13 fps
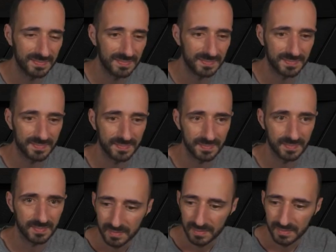
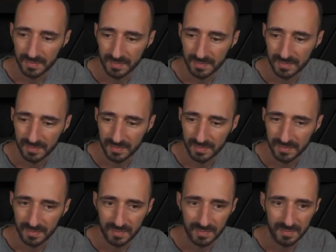No one is speaking in this clip.